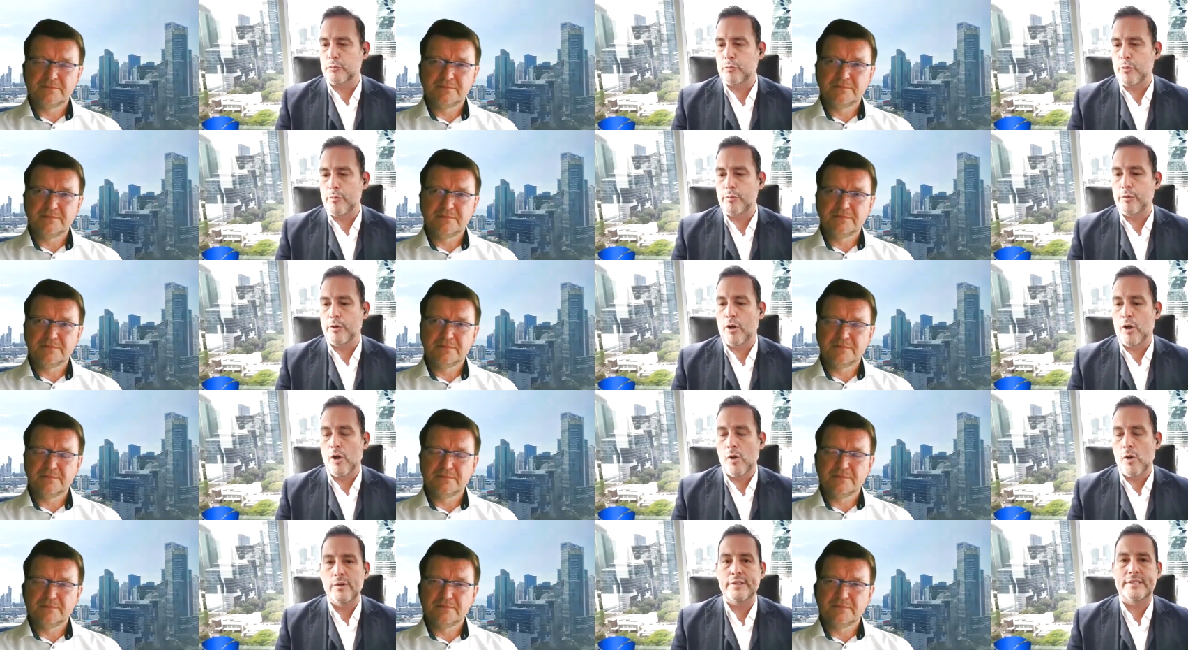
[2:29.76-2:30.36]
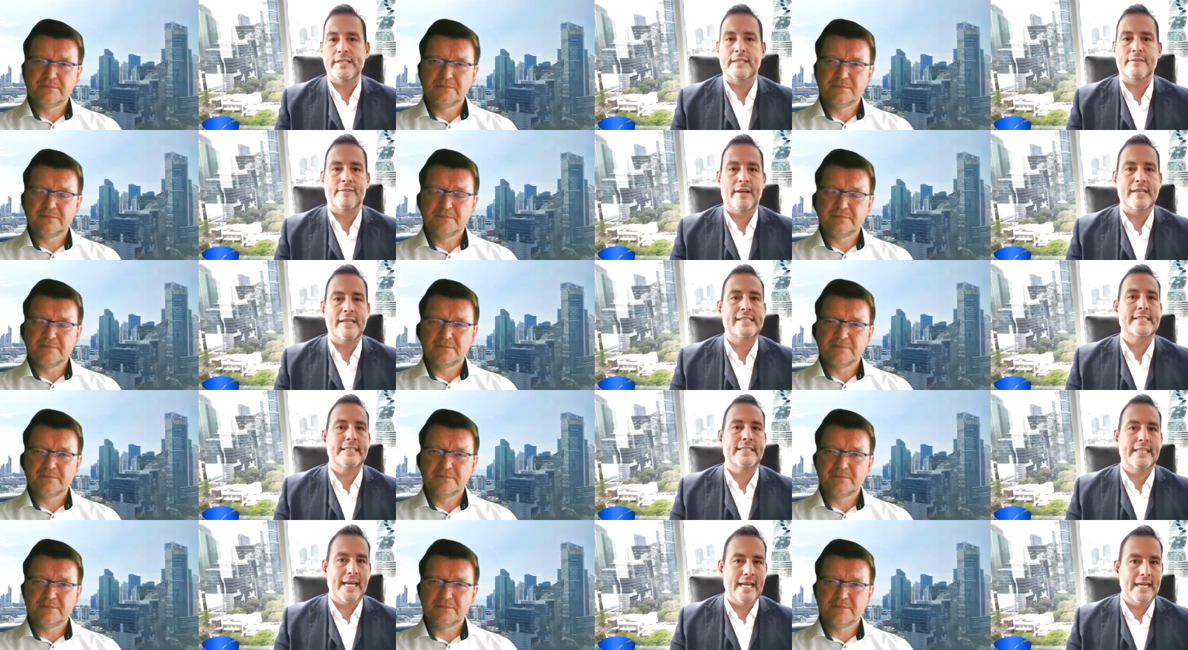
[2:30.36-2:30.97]
Speaker 1: we will always
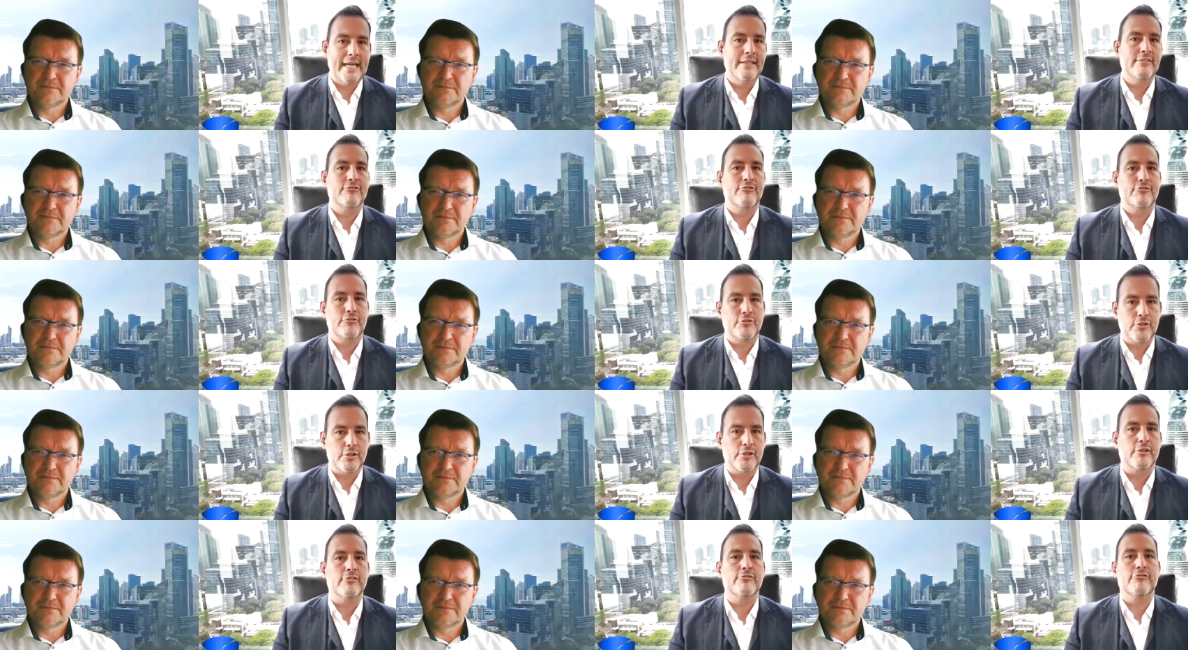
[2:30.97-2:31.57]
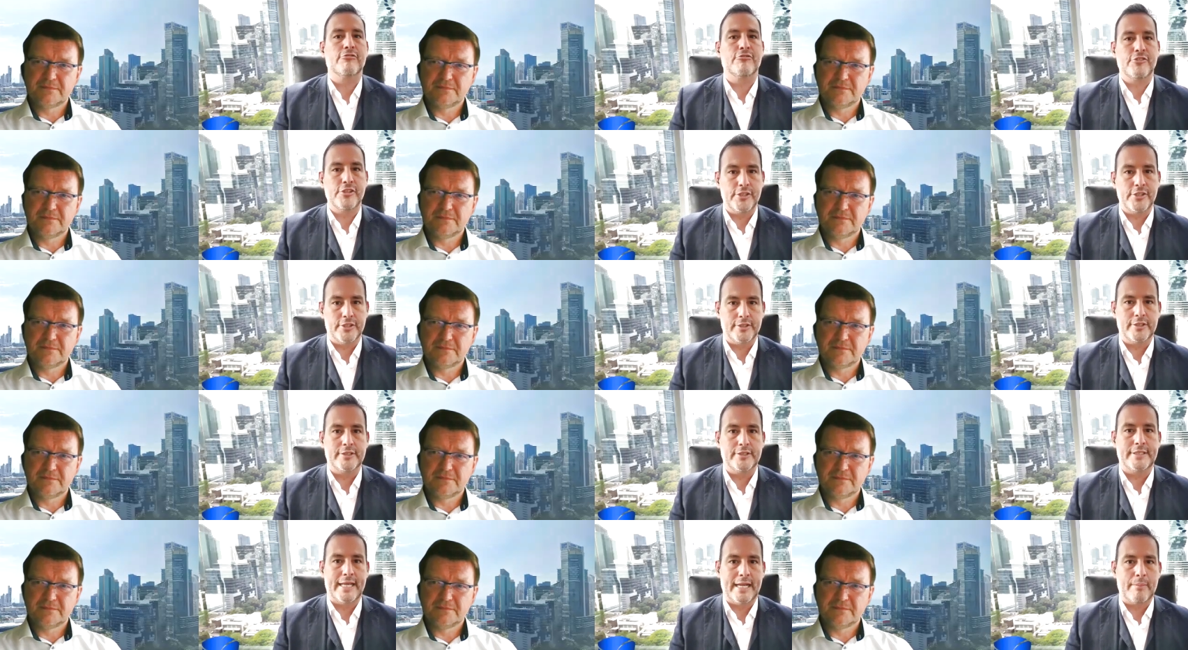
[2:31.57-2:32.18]
advise clients to
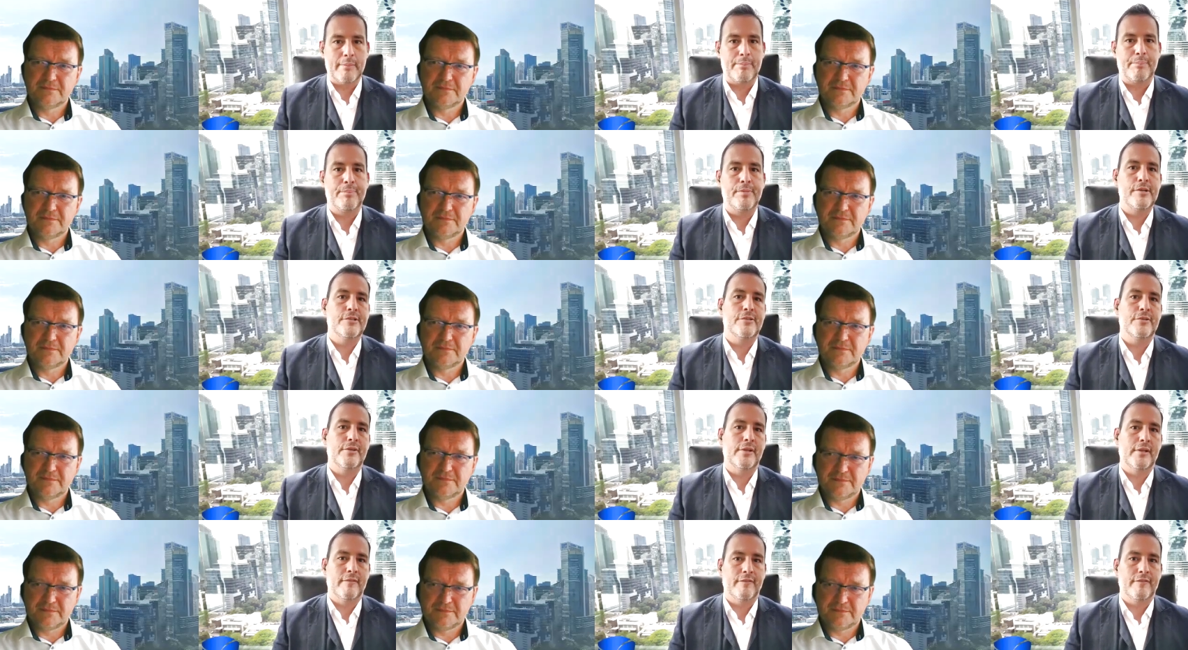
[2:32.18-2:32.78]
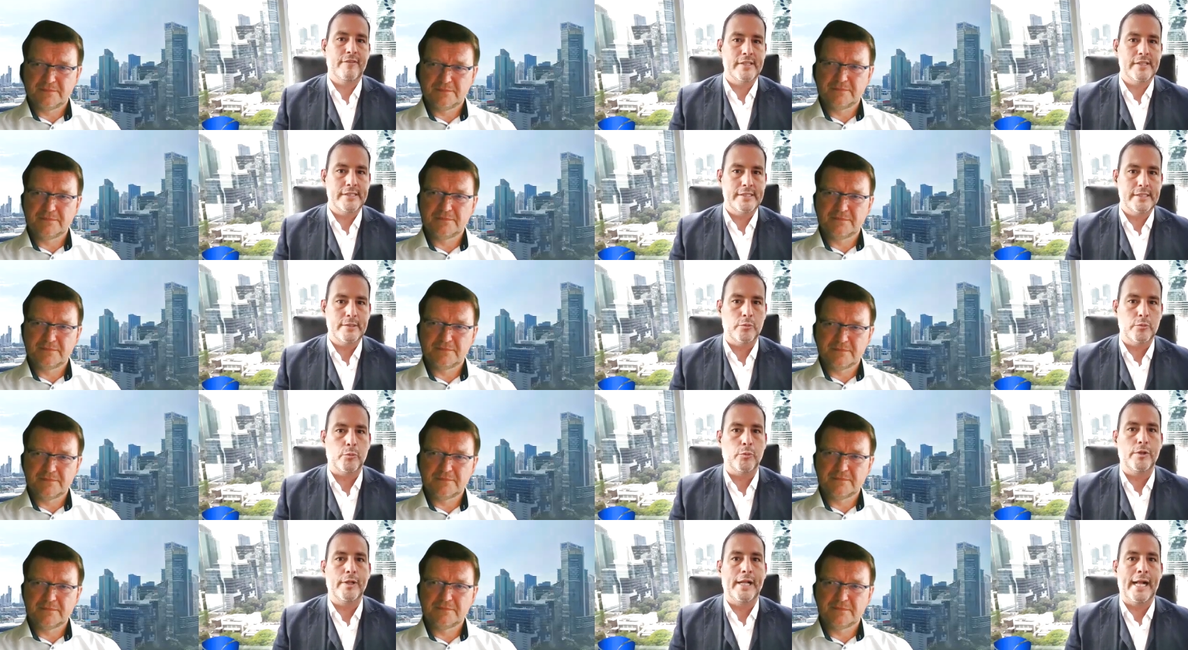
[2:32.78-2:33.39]
consider that a personal
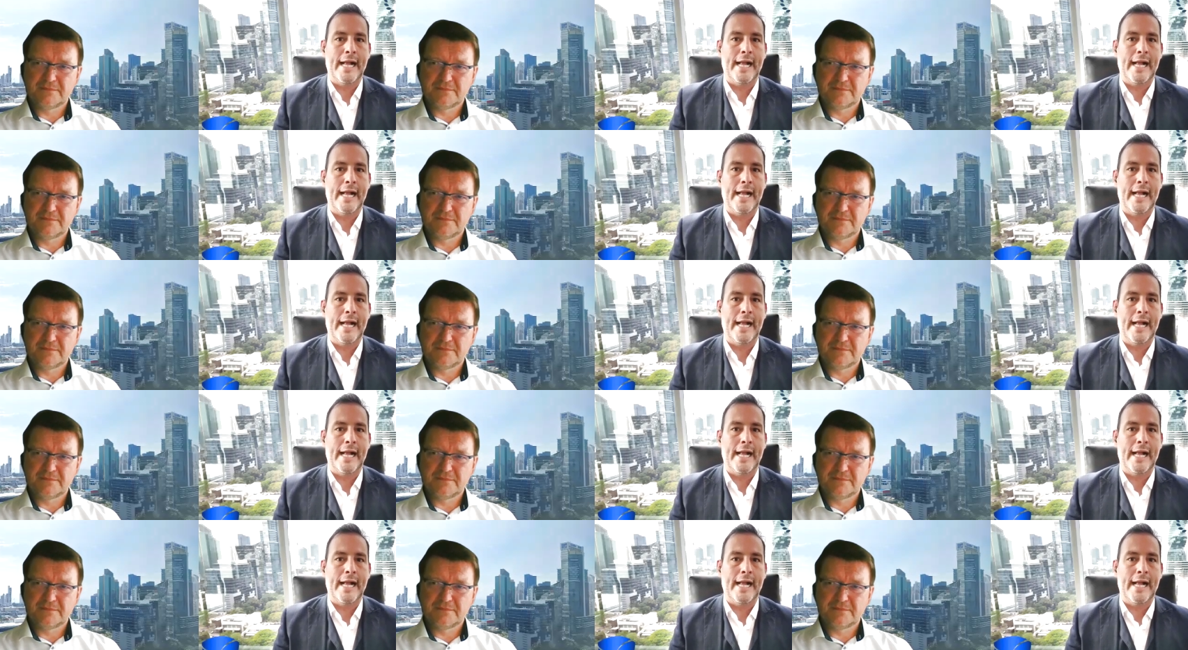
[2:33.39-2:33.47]
visit will